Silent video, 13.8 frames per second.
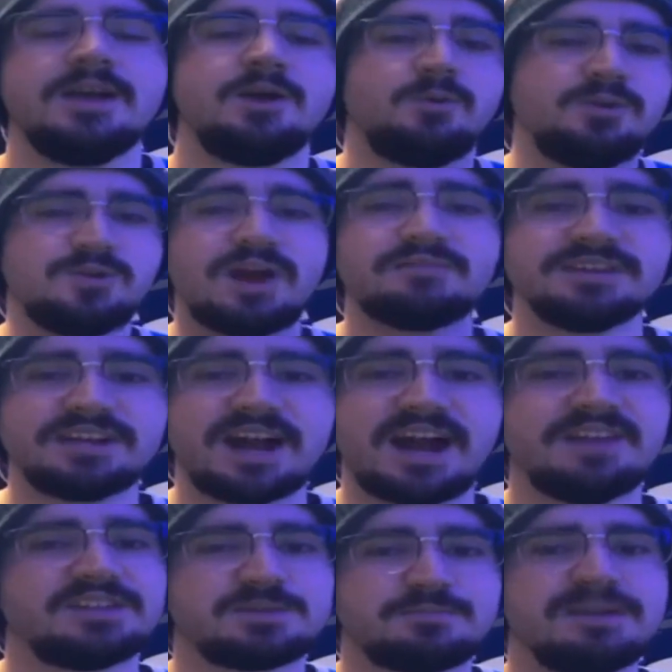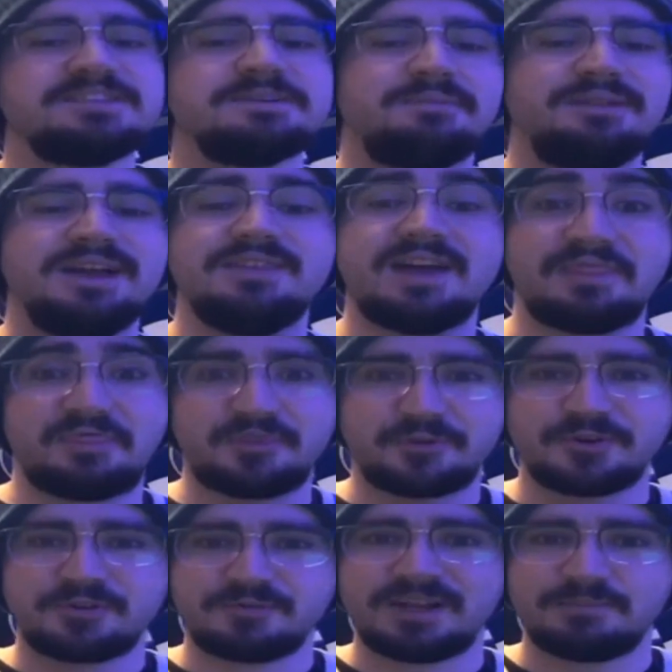When you have a guy that's meant to play that
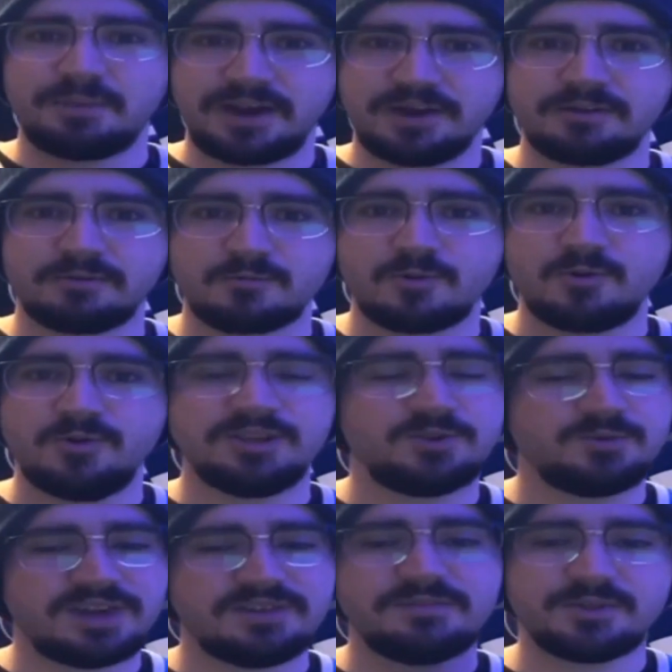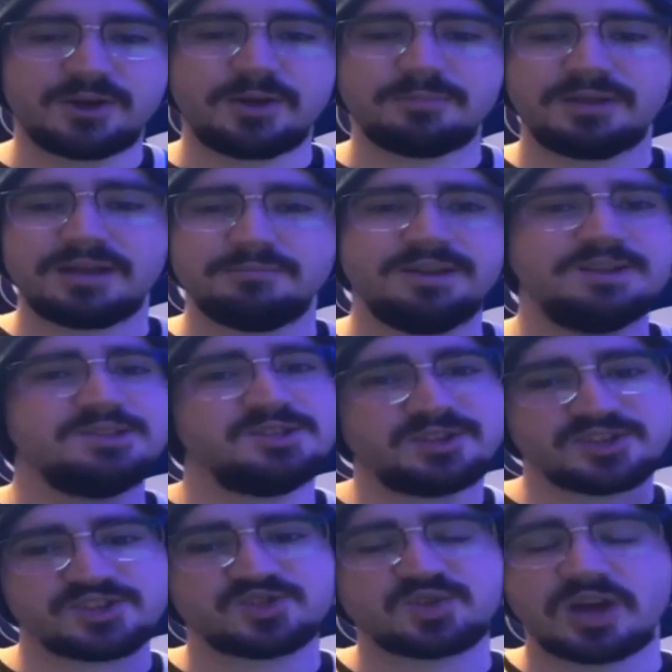third pairing role and you give him top line minutes, he's
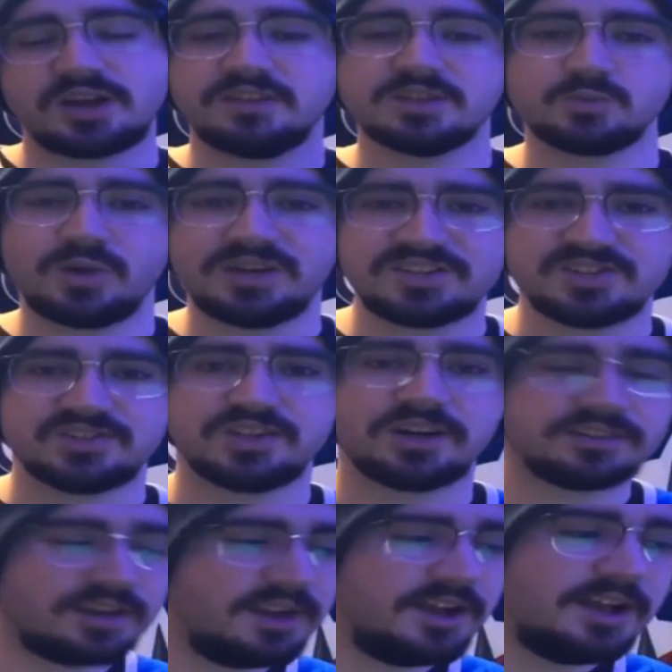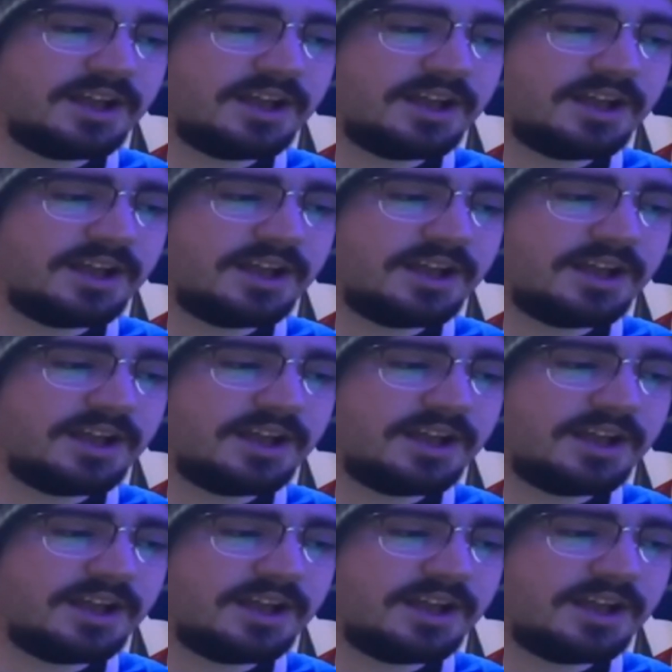going to suck, and that's why he sucked.